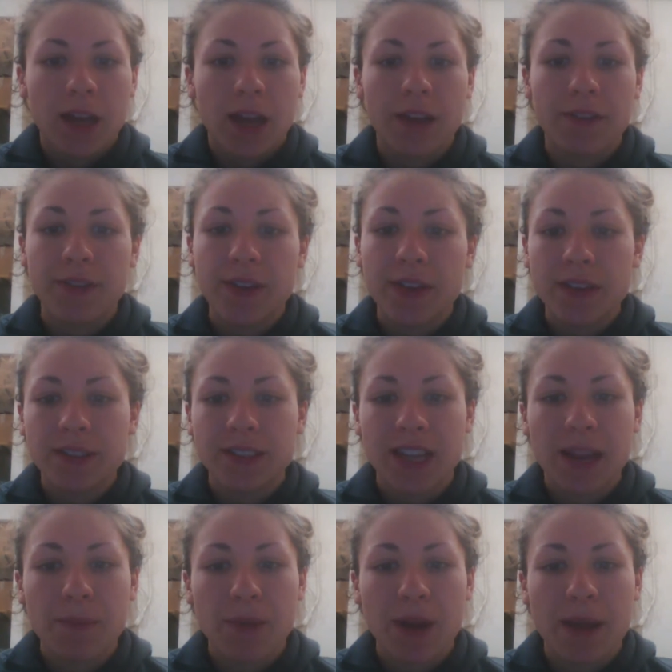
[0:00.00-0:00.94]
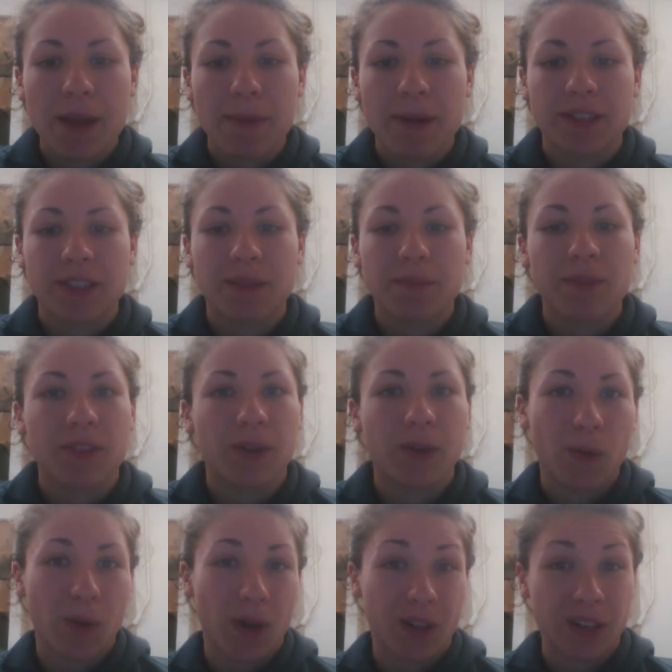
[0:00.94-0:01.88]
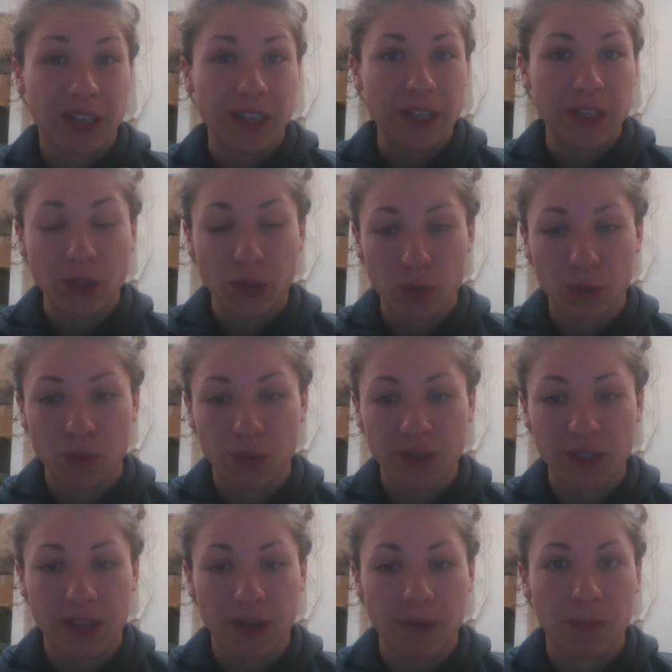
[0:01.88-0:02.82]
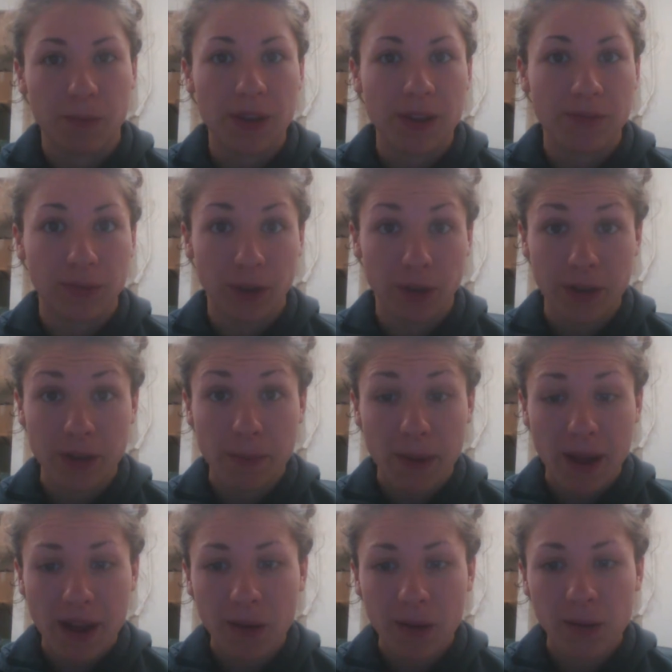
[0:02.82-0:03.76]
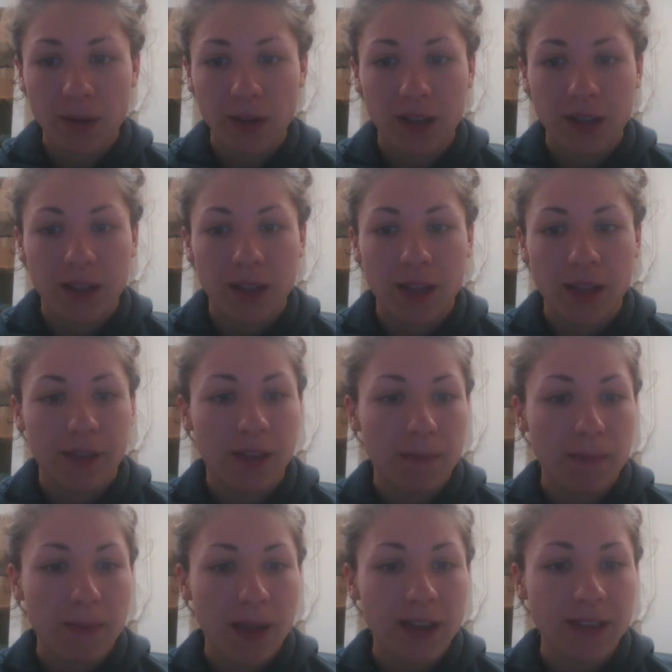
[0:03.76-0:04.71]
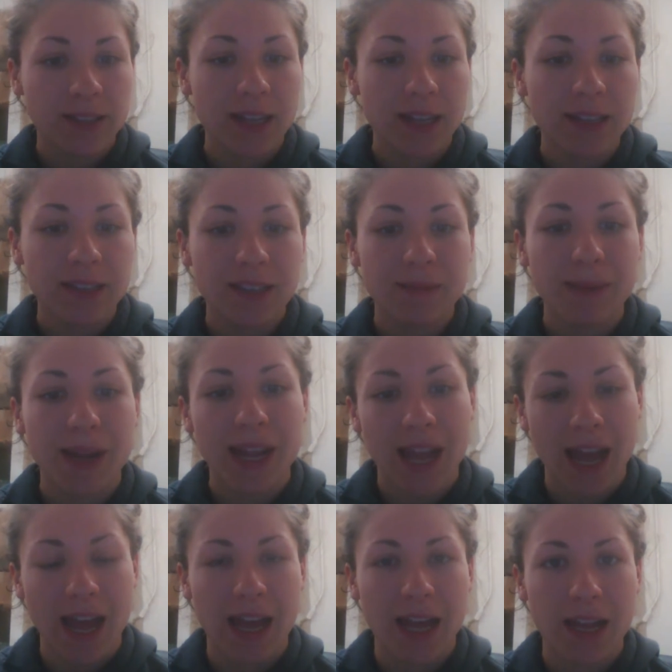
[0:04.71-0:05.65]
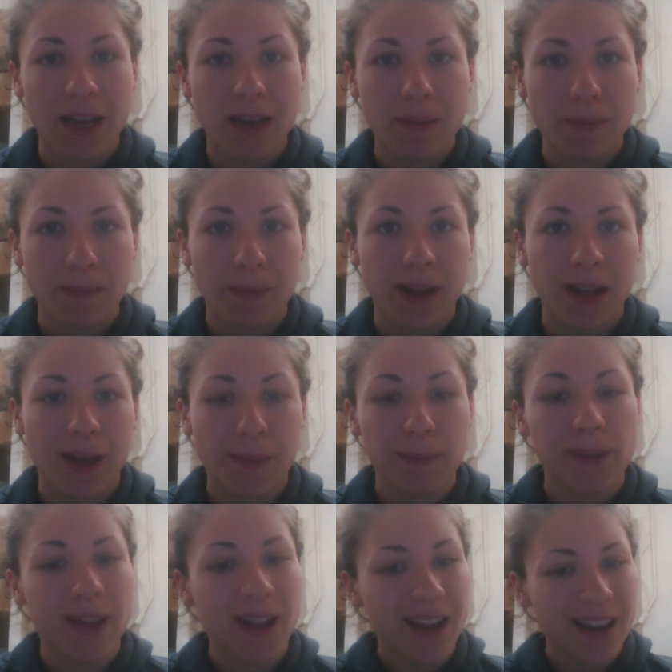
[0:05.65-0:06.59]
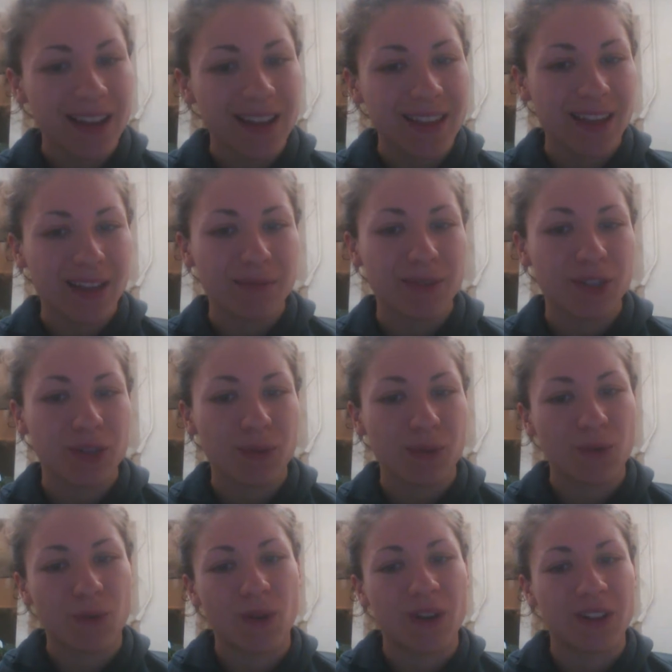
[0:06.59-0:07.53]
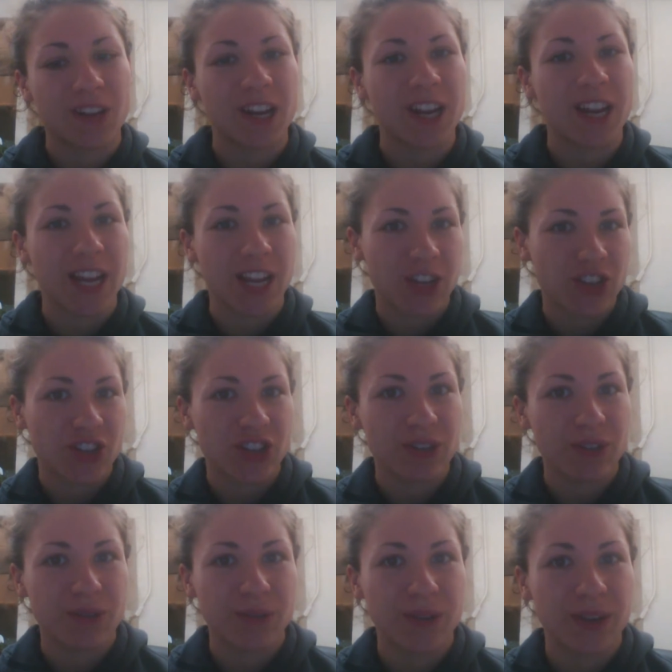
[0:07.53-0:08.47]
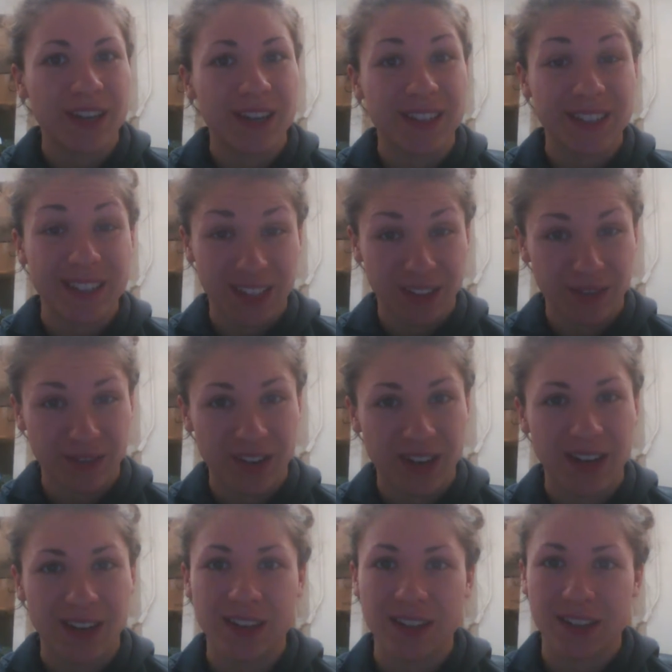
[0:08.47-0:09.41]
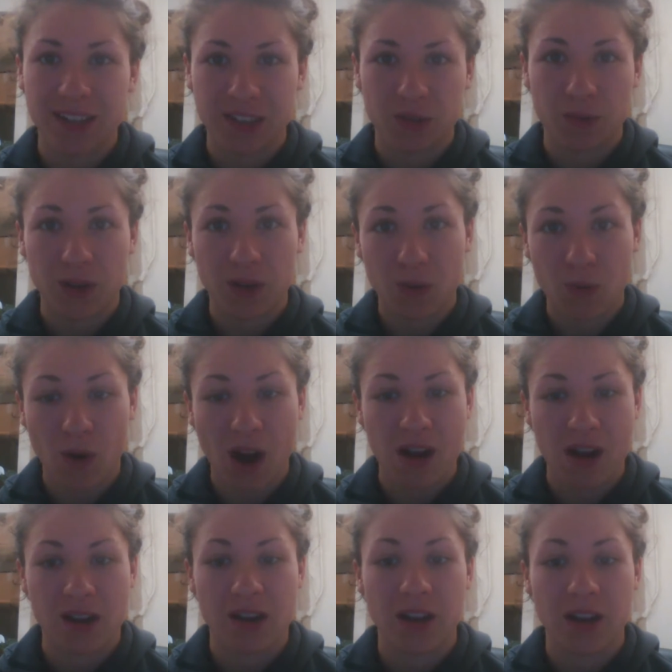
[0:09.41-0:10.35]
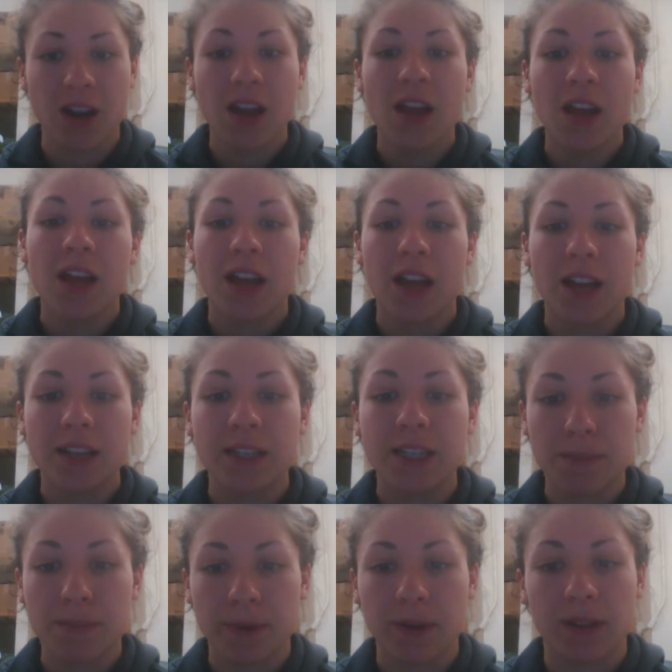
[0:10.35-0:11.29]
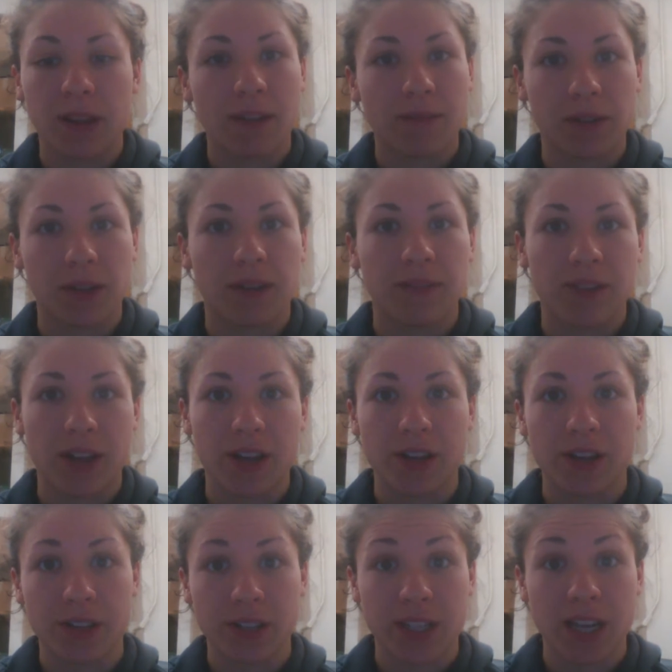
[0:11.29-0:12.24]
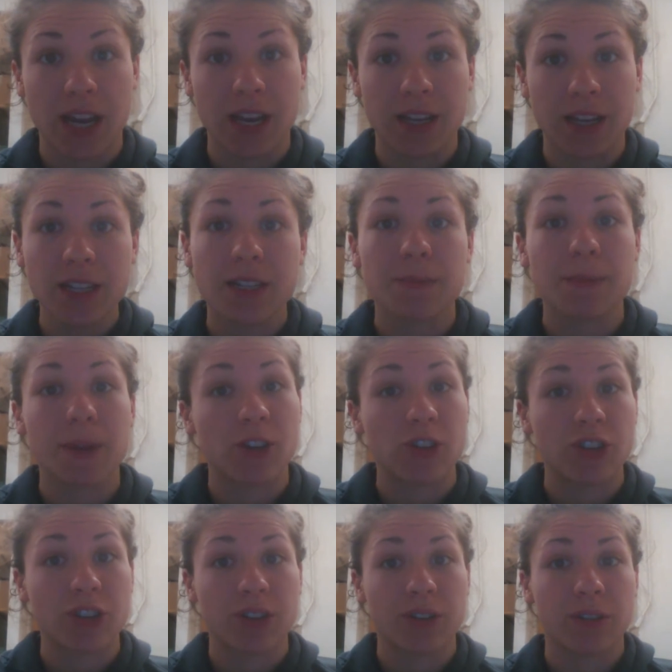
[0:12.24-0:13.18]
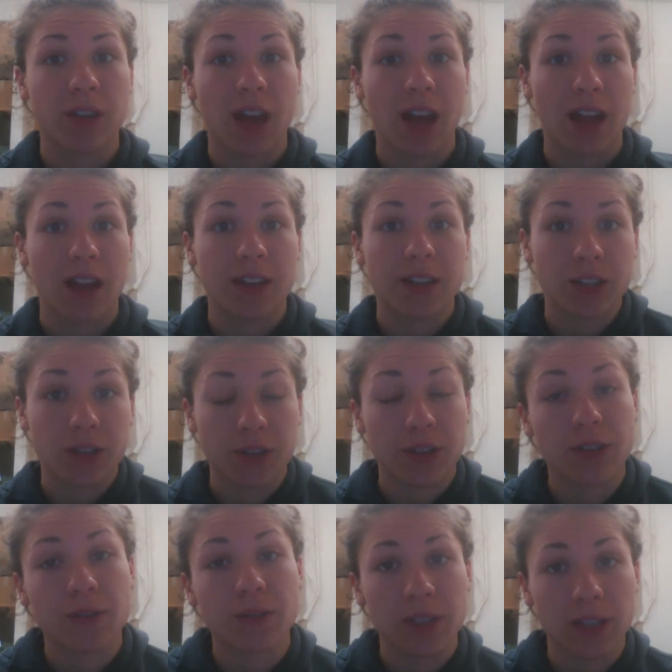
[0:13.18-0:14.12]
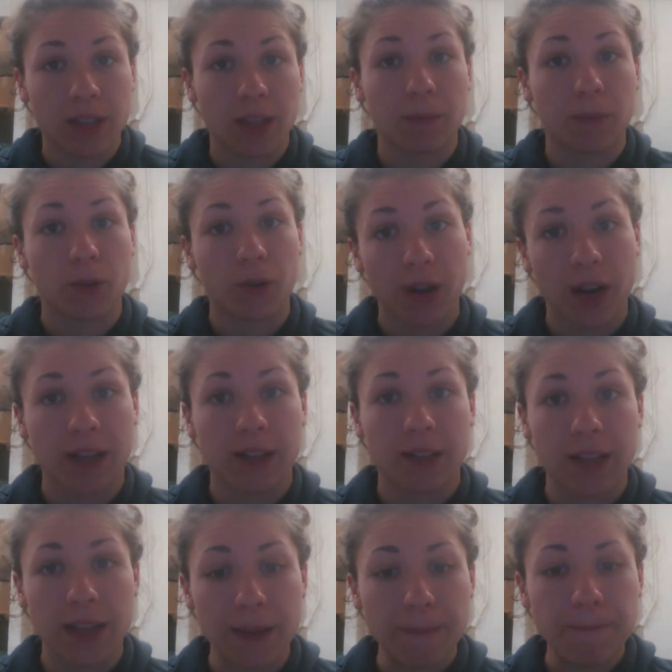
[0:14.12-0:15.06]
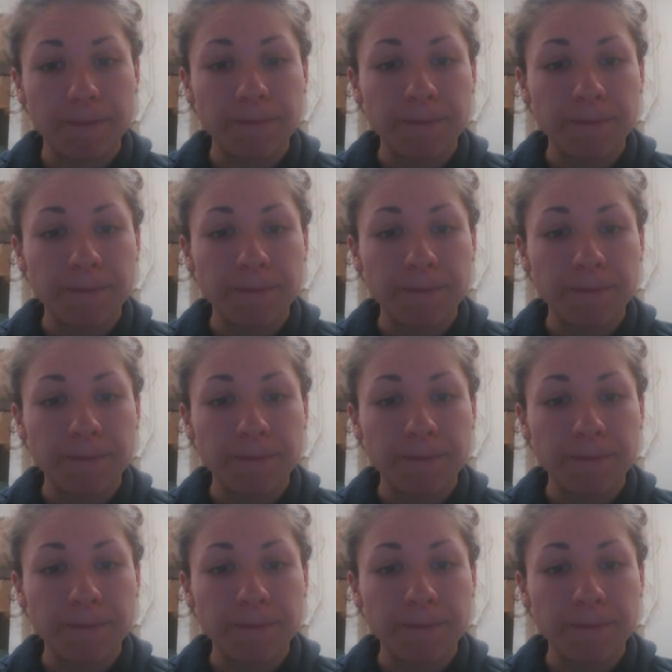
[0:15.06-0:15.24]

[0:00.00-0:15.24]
I feel the same way about some of the quality tools that we've learned about. They make sense in my head, but applying them to a quality issue is different. It does require a deeper level of understanding to make sure that you're using them correctly.